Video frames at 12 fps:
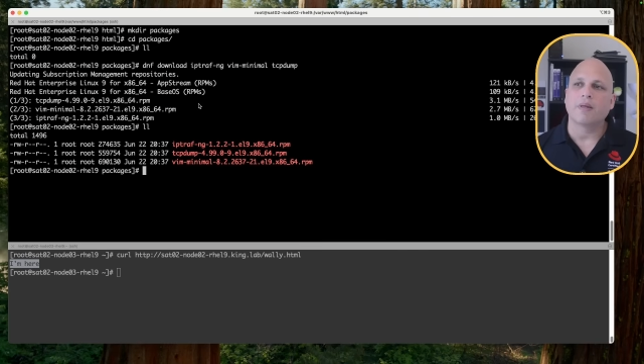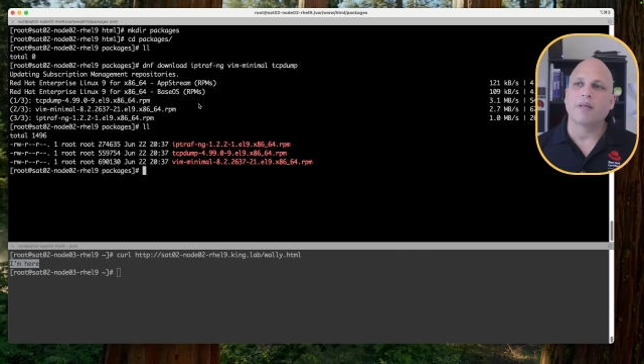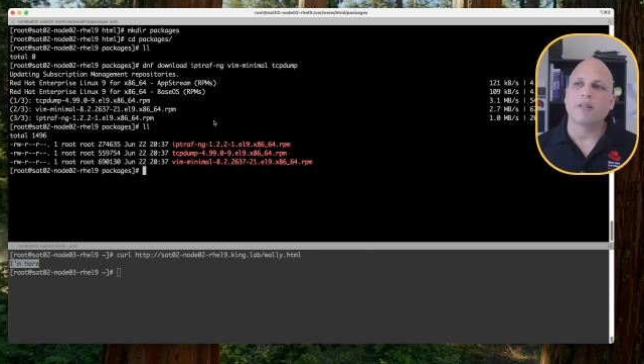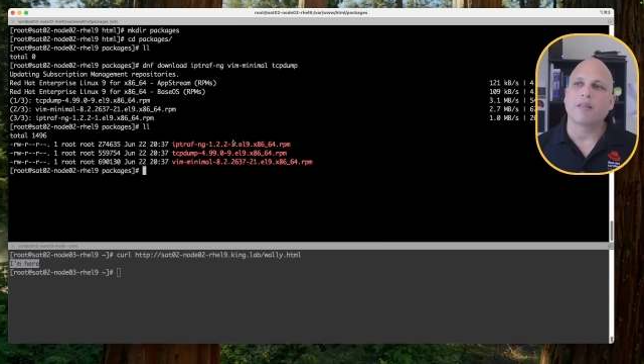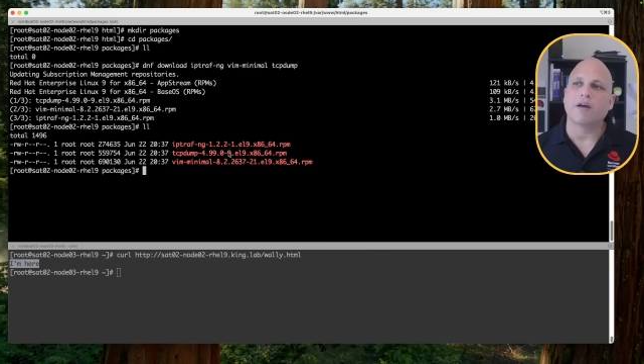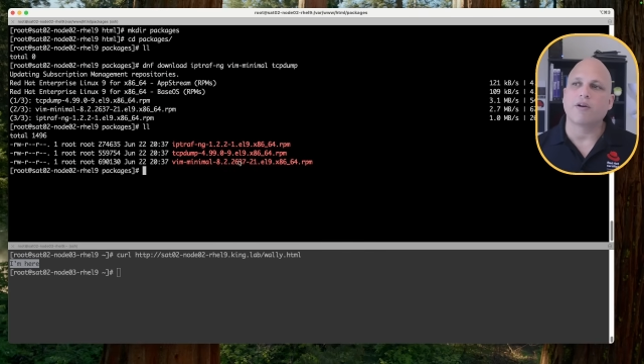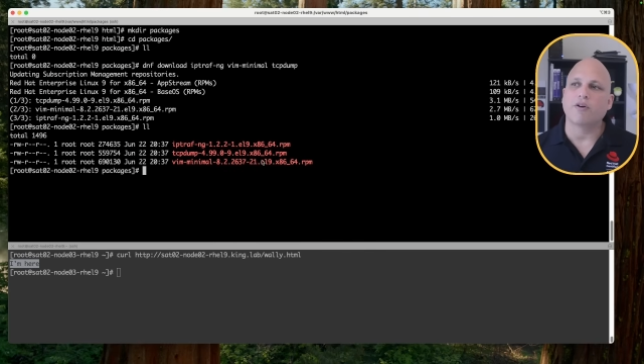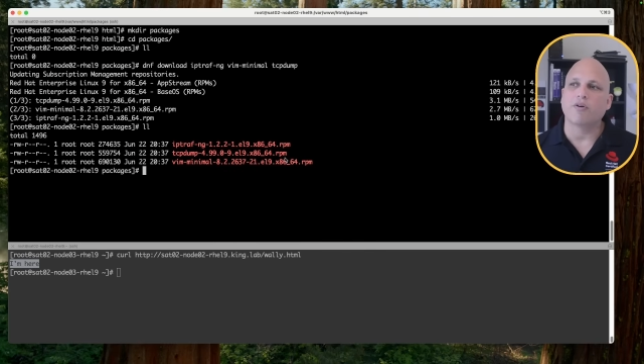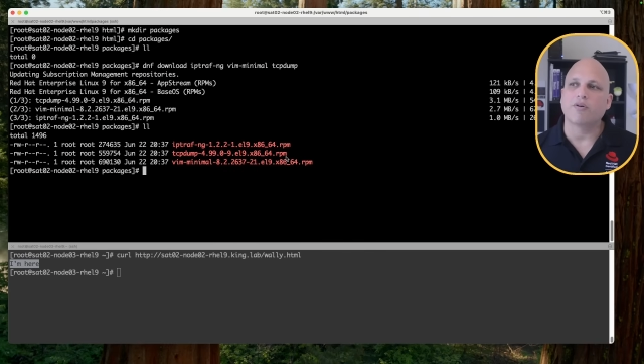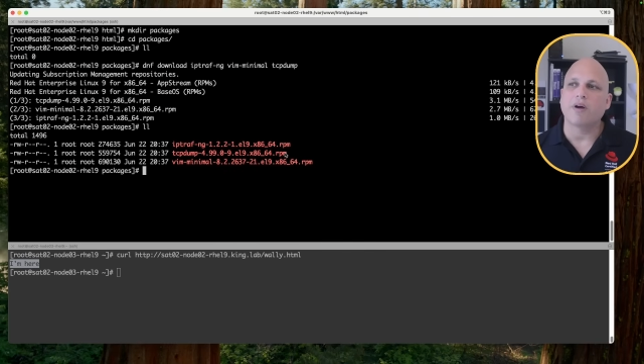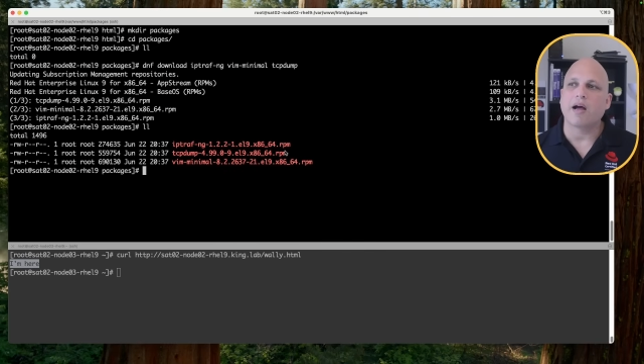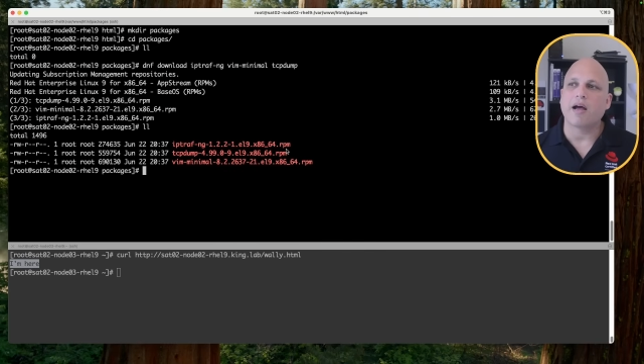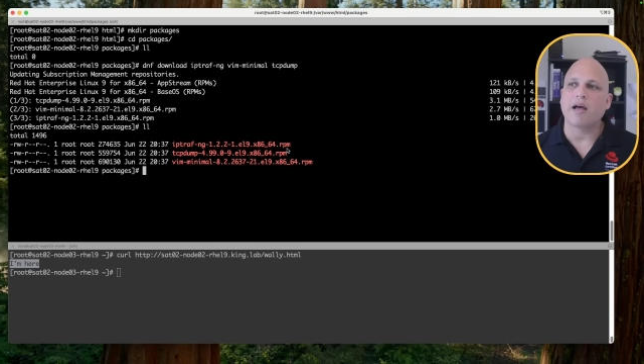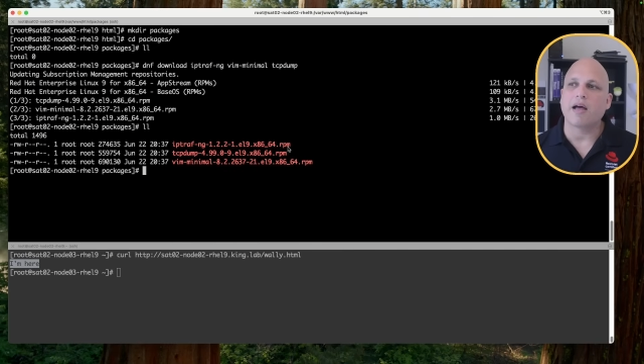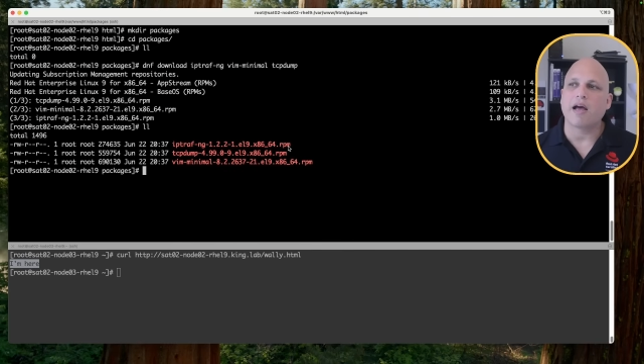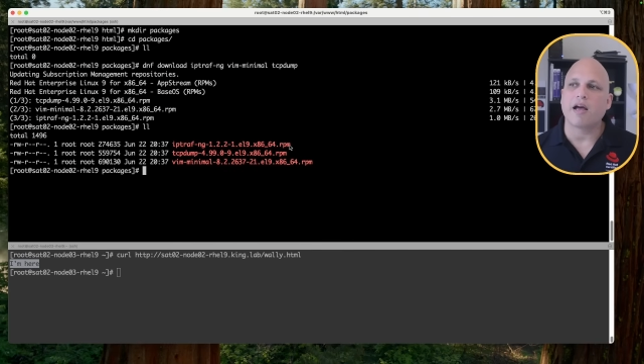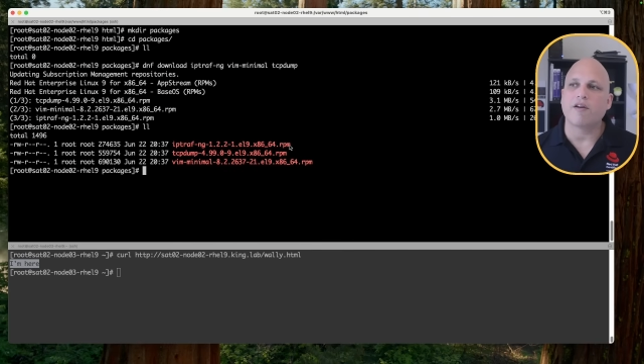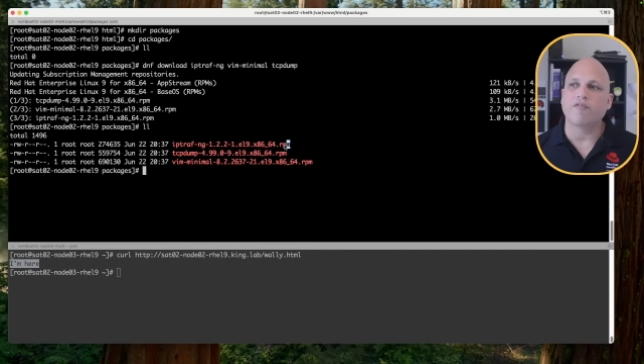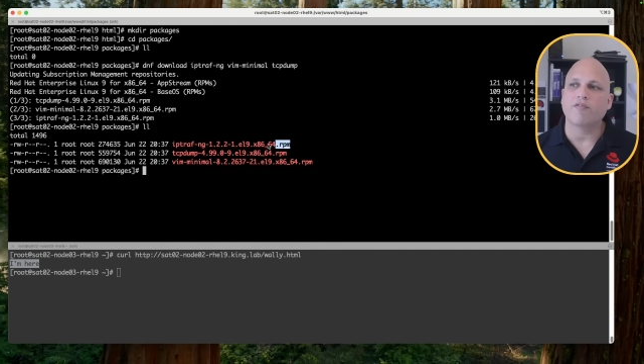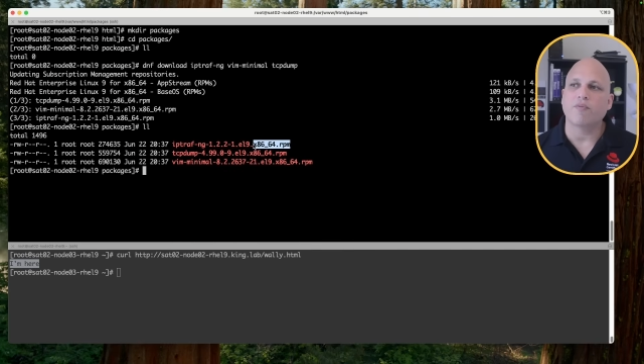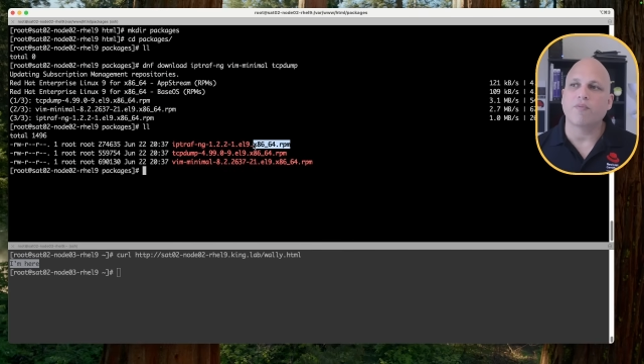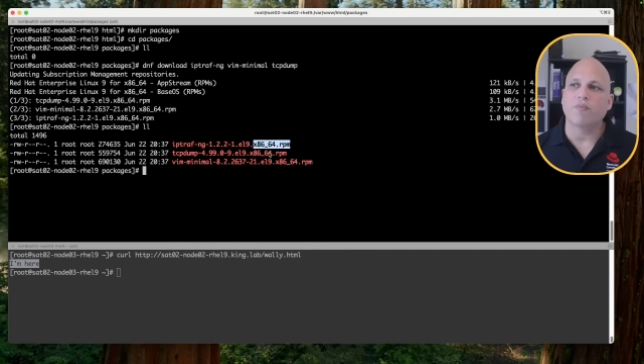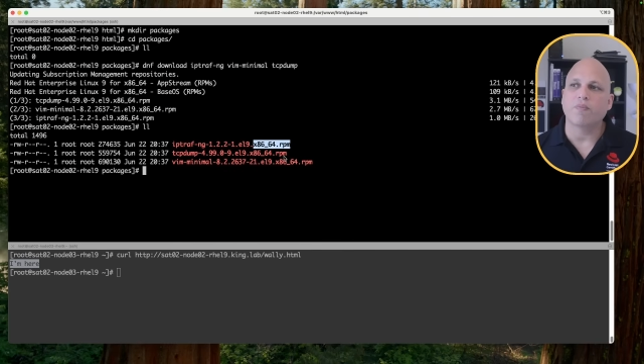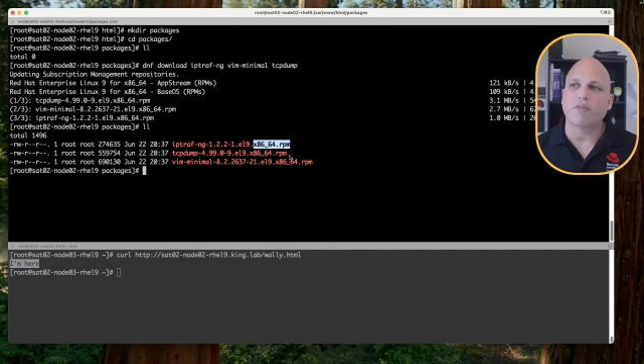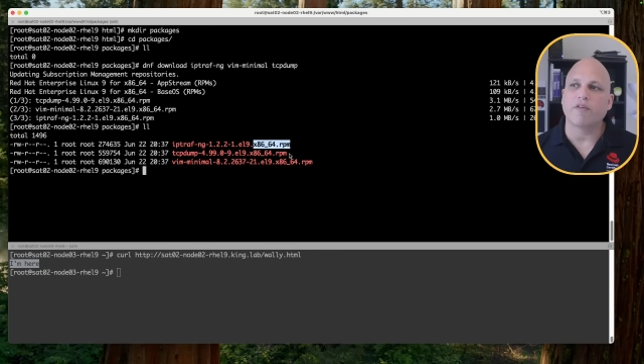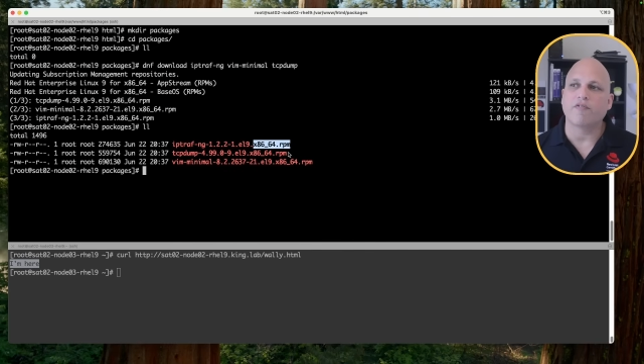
There you go. I have the